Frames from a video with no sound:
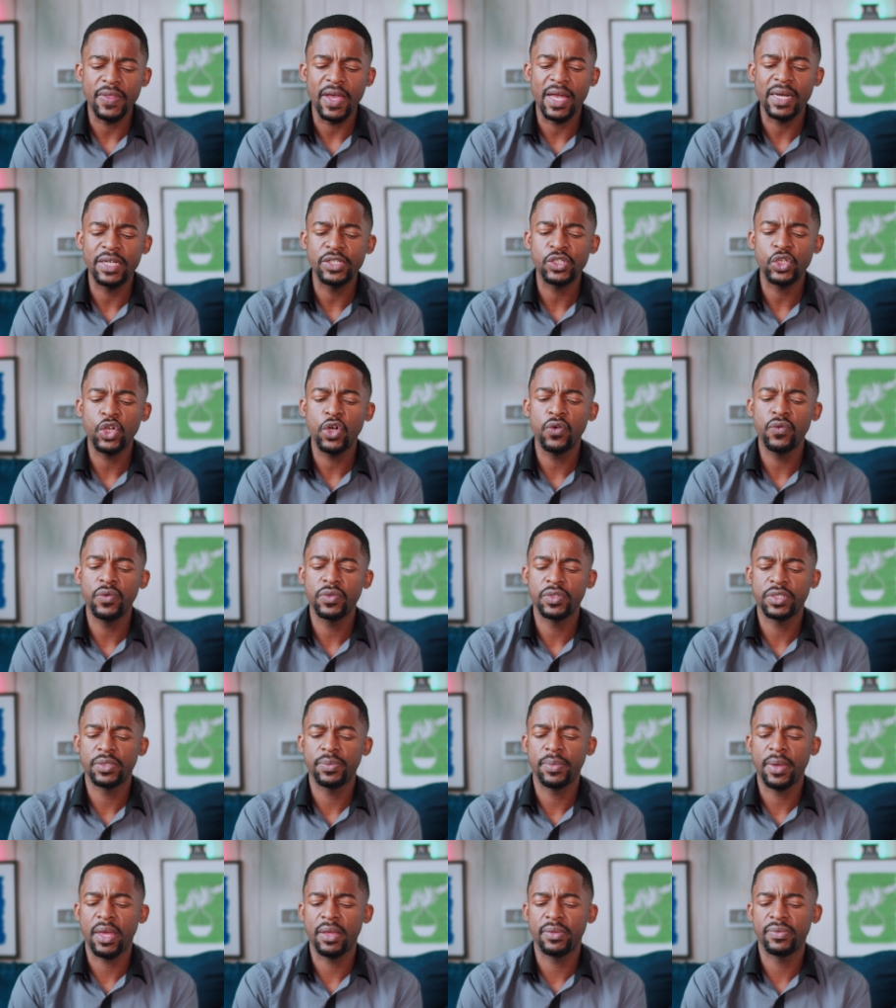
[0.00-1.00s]
Now let's go
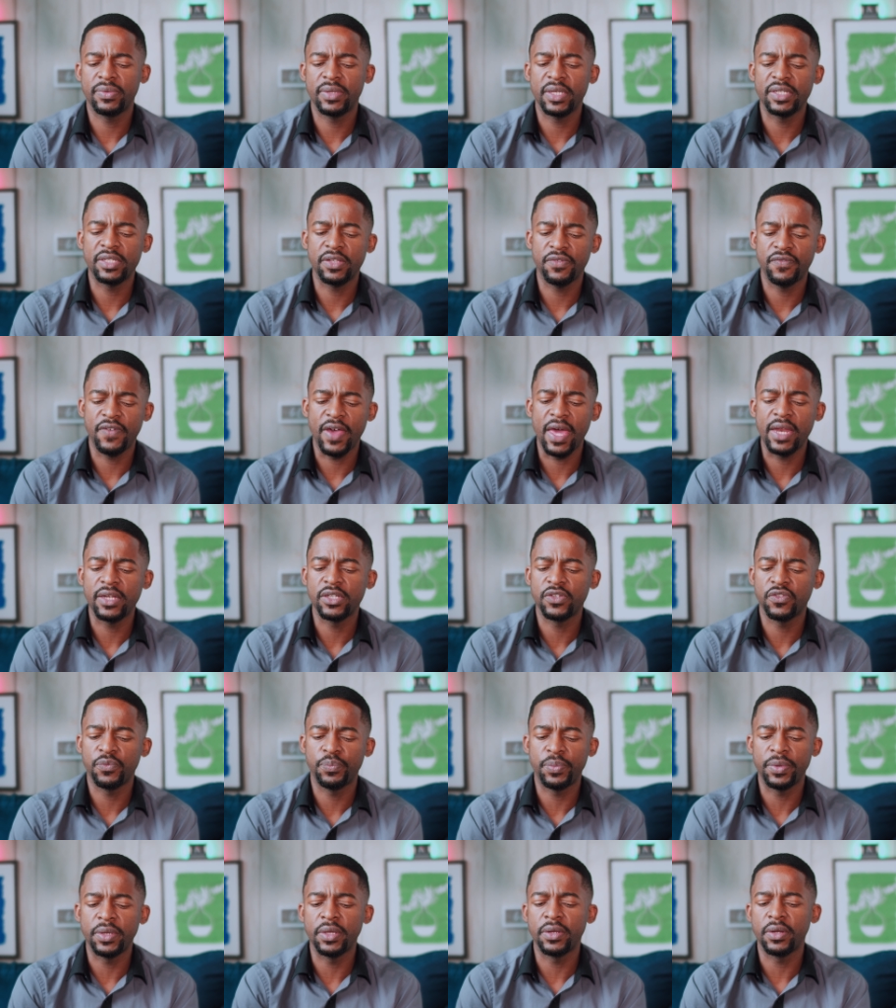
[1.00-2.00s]
with some
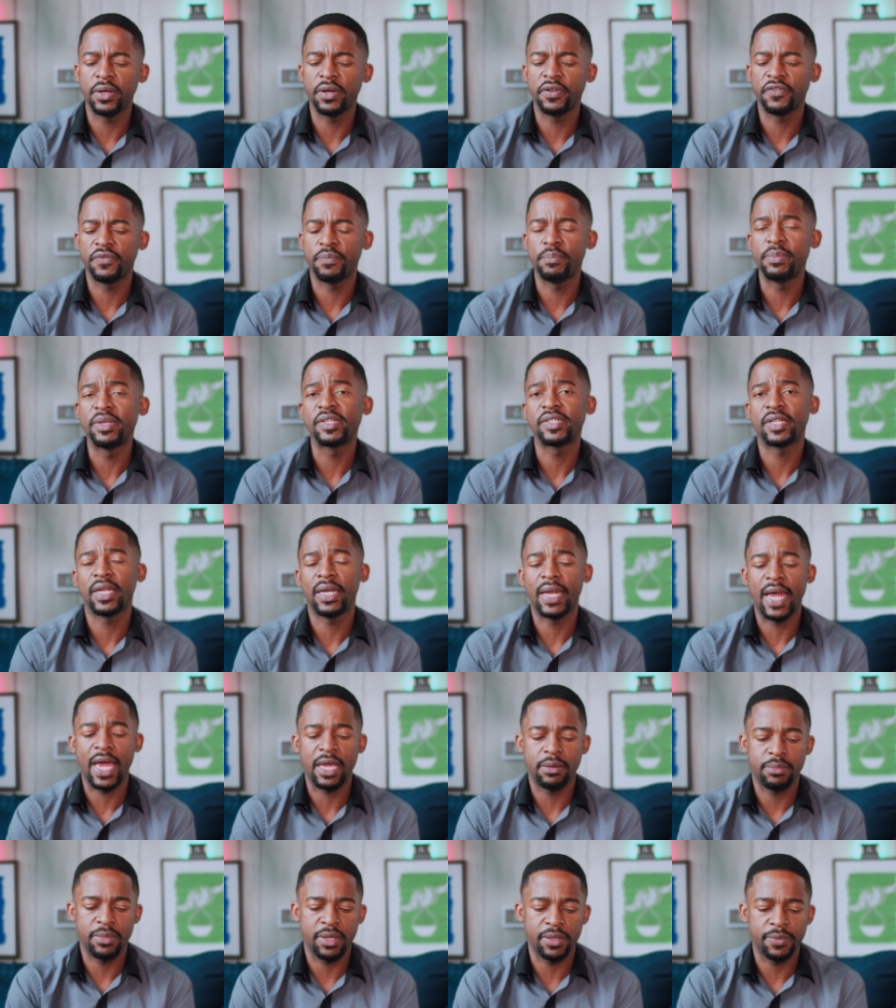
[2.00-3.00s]
disadvantages of, being, of
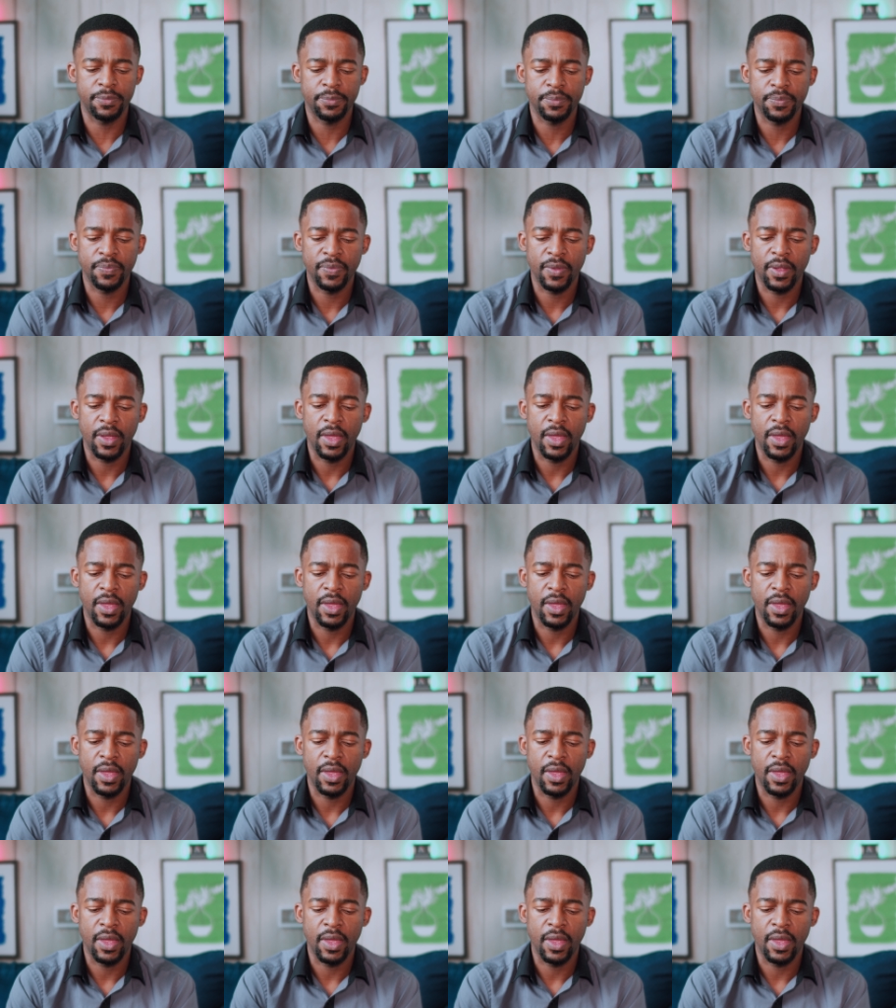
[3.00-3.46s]
misalignment.